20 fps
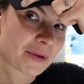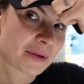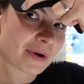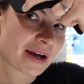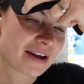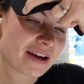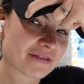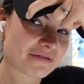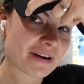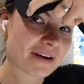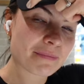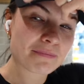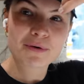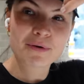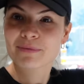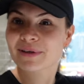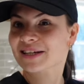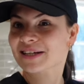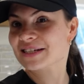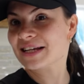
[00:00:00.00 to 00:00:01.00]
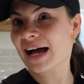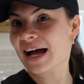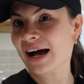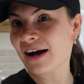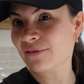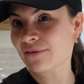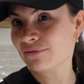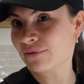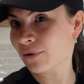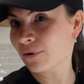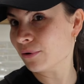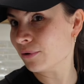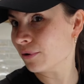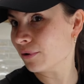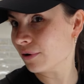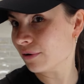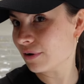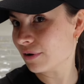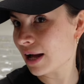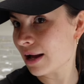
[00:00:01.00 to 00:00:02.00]
the way, Fab bought me this hat
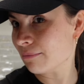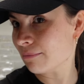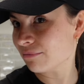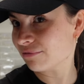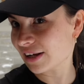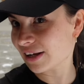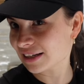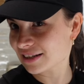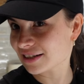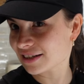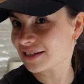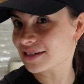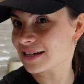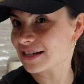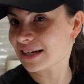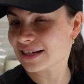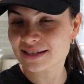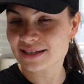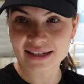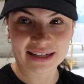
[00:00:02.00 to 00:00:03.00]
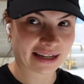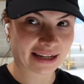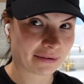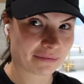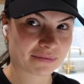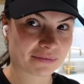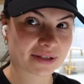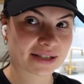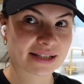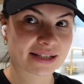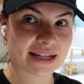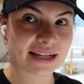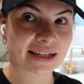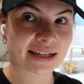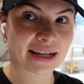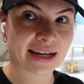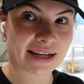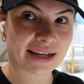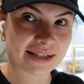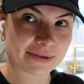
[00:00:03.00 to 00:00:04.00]
for um, Valentine's Day because I kept stealing
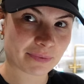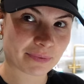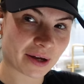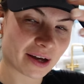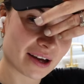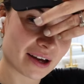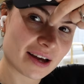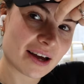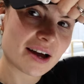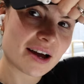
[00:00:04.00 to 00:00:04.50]
his, but